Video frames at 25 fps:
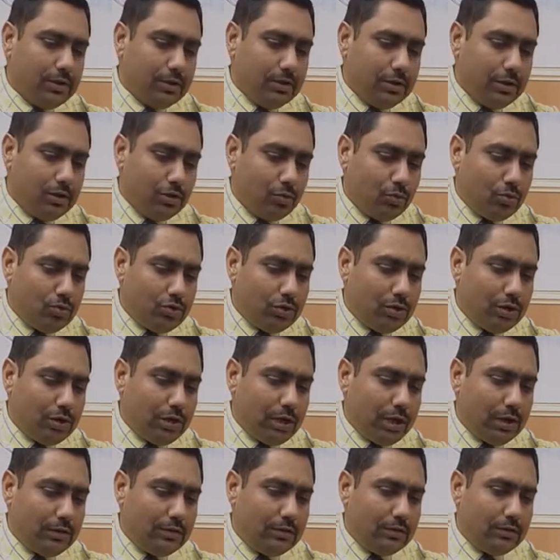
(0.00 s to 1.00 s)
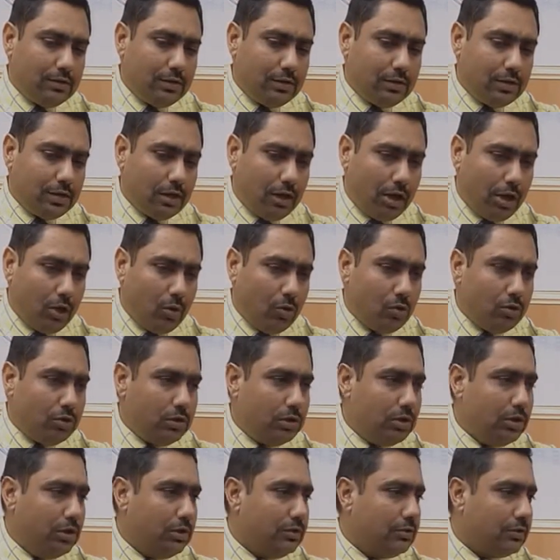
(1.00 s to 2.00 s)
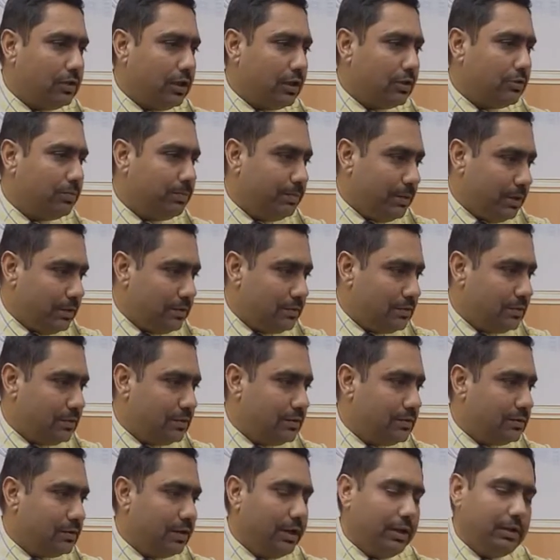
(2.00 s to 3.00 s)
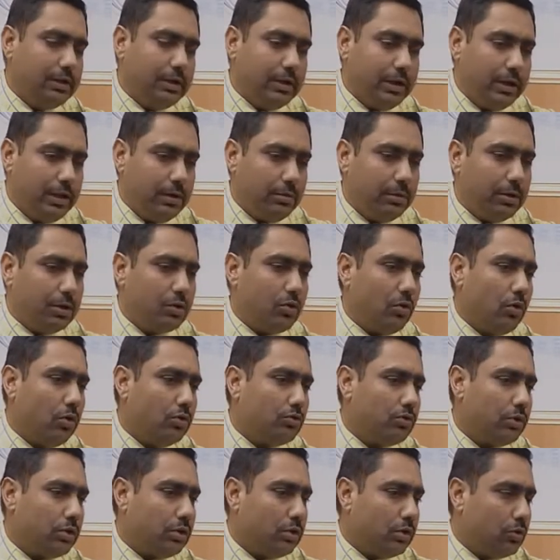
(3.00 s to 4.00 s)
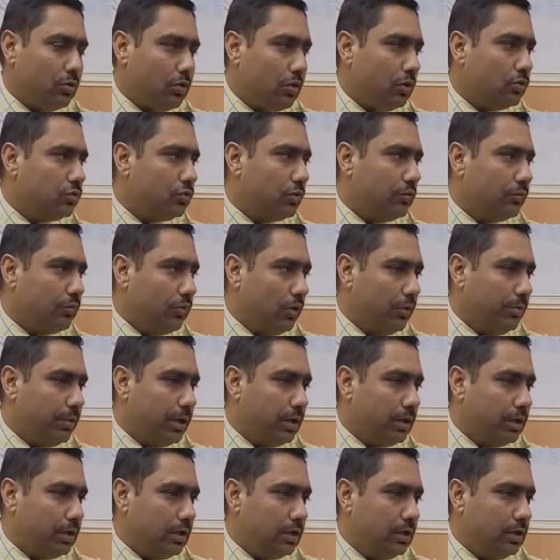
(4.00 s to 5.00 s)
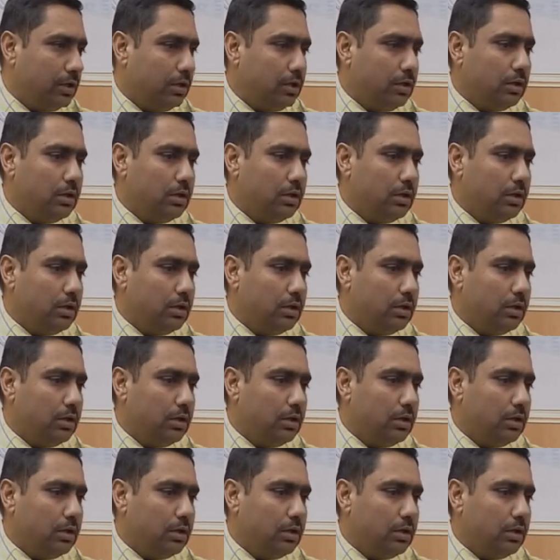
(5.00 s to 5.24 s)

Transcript: The question arises that how these expenses and the labor cost and the cost of raw material